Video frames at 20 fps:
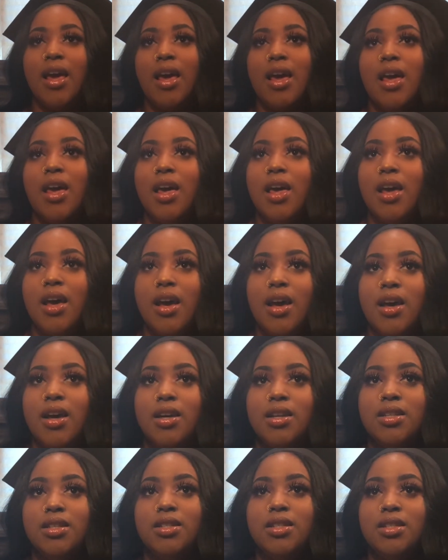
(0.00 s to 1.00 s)

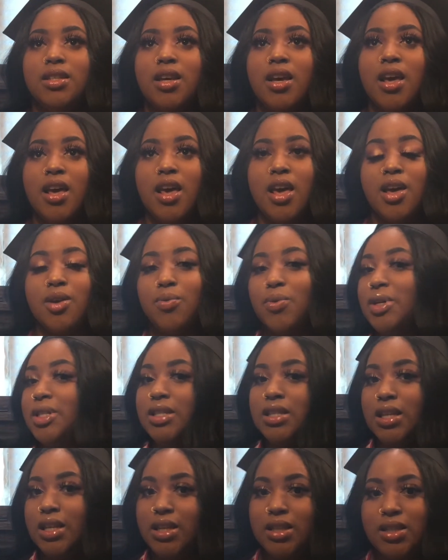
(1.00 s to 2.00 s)
And it
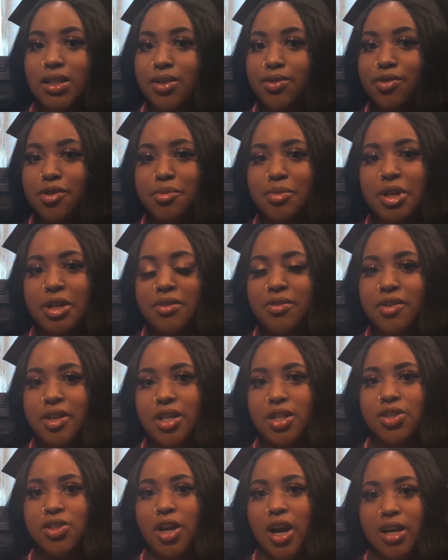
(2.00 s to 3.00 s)
wasn't easy for me to
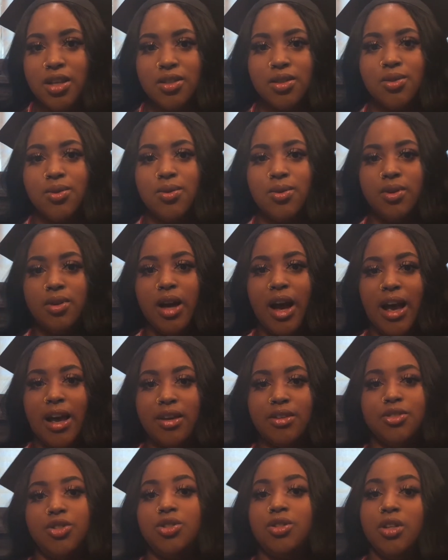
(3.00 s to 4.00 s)
finish high school.
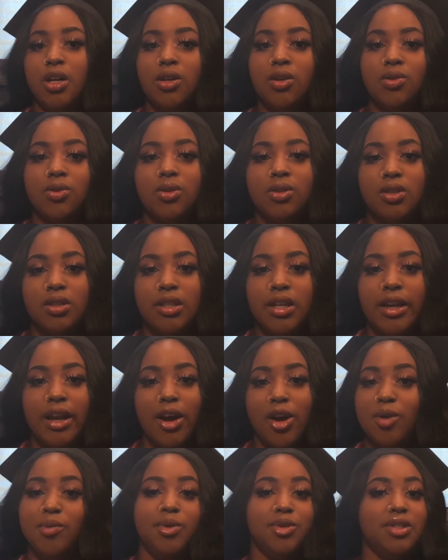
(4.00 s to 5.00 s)
I struggled and
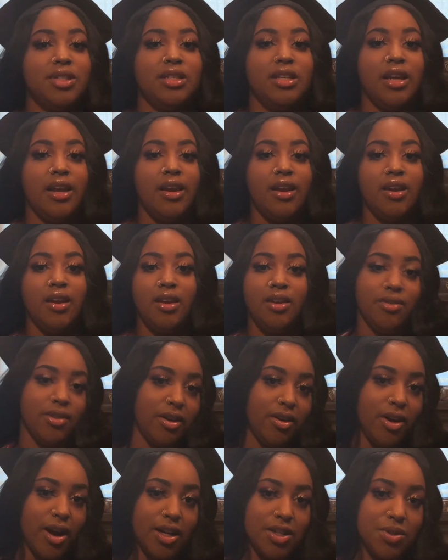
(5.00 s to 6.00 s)
I almost didn't
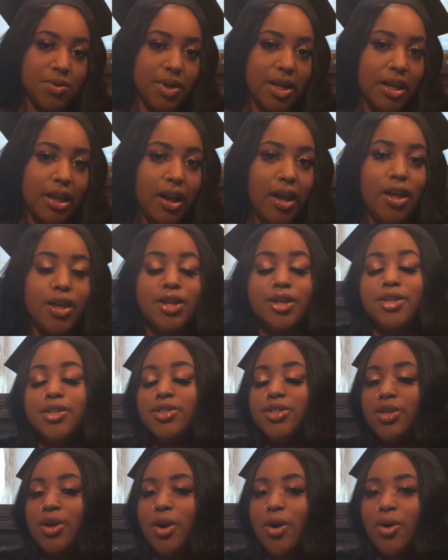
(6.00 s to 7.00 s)
even graduate.
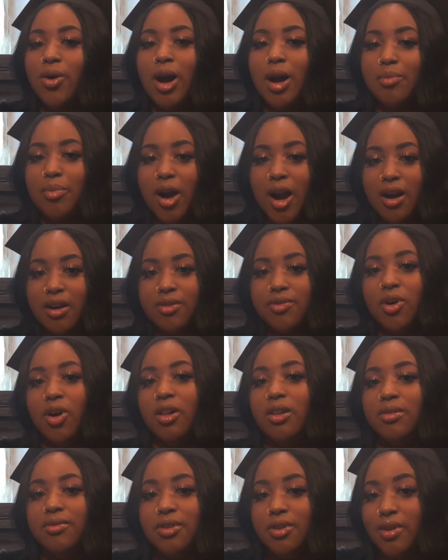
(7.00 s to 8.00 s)
So I'm proud of
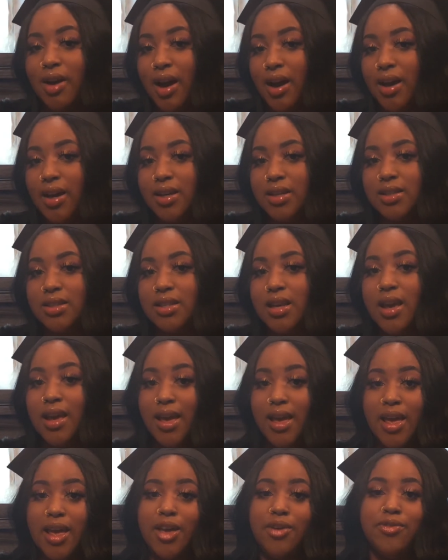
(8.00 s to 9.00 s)
all of you guys.
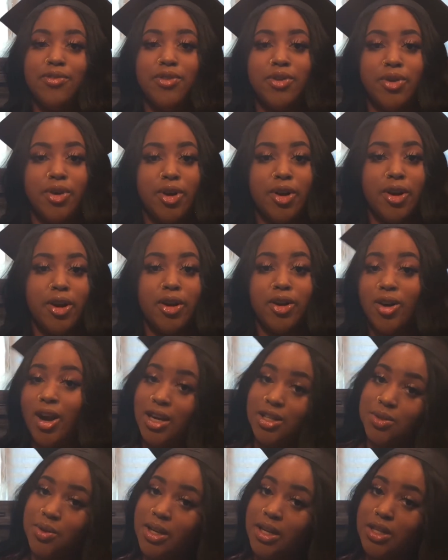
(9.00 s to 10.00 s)
If you're
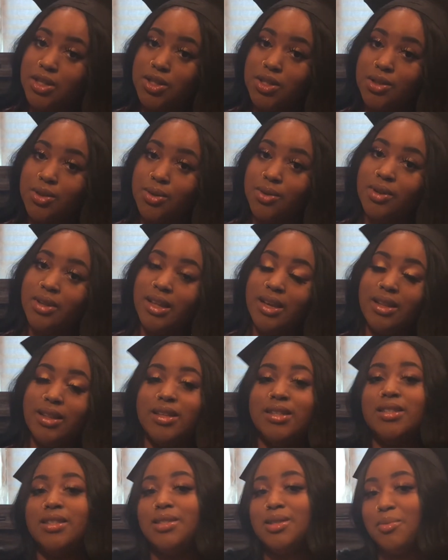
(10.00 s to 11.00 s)
graduating soon, then
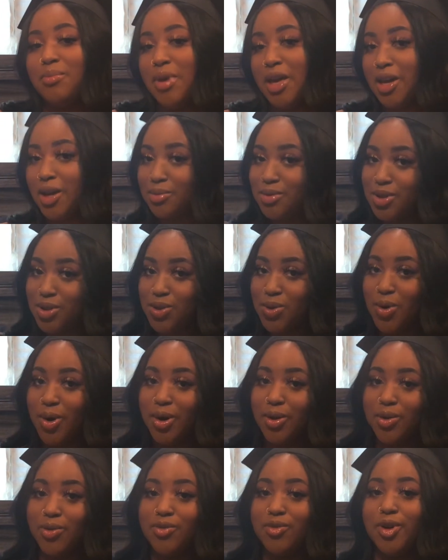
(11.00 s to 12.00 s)
this is a makeup
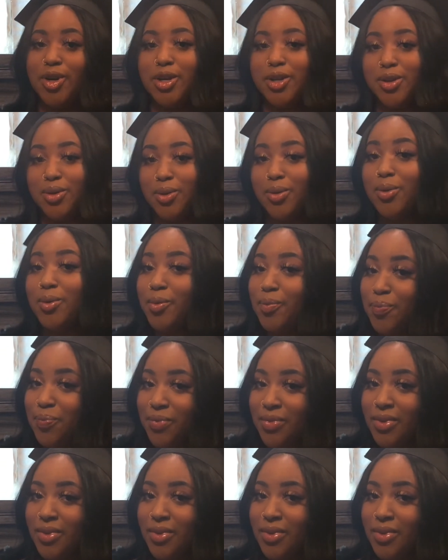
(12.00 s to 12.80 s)
tutorial for you.